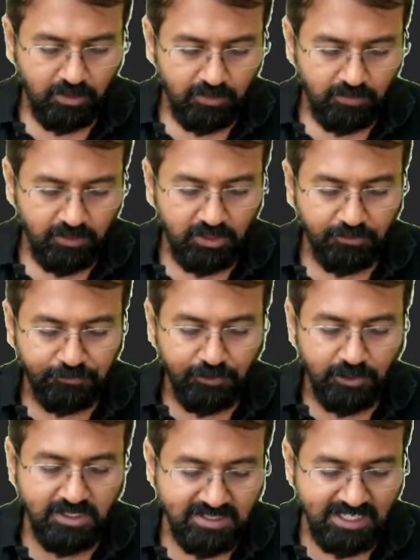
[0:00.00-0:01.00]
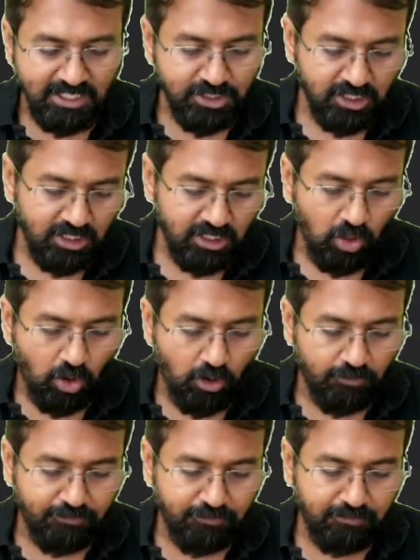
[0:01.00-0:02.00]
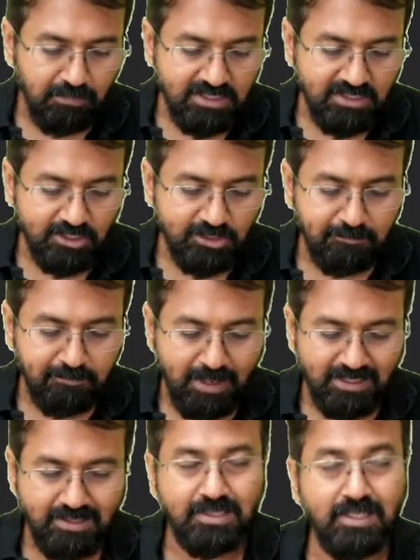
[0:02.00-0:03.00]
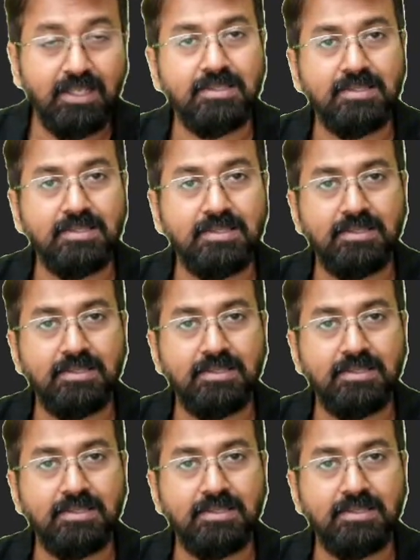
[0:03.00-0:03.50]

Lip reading: with the first session of Basics of Math series.